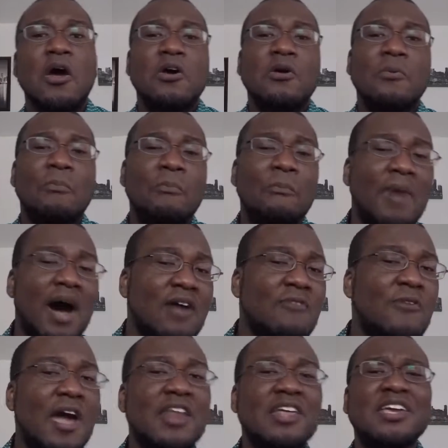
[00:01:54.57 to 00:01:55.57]
"My
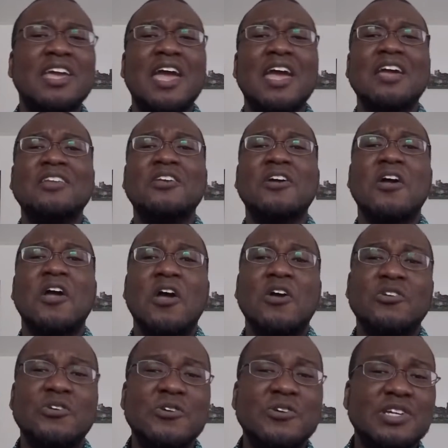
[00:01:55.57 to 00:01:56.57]
Raticate,
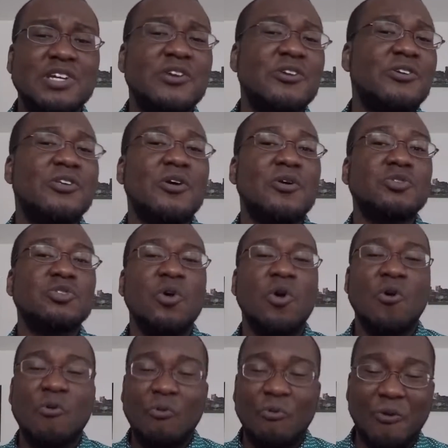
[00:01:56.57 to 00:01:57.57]
your Gyarados
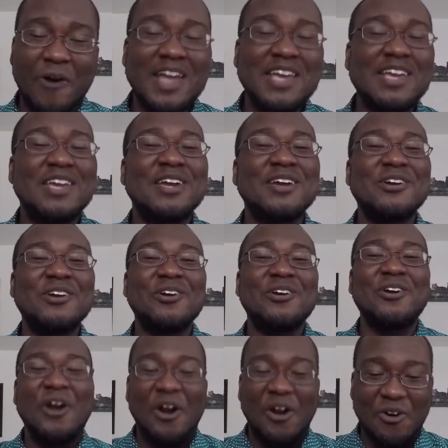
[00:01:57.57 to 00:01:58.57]
right
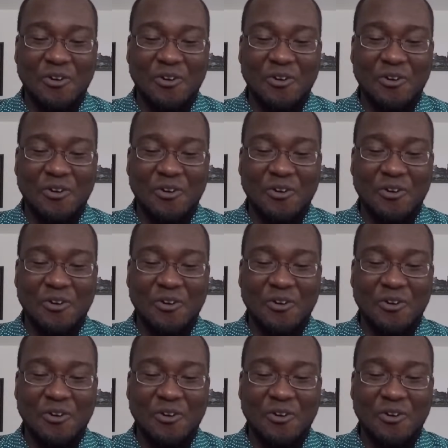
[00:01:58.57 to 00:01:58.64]
here,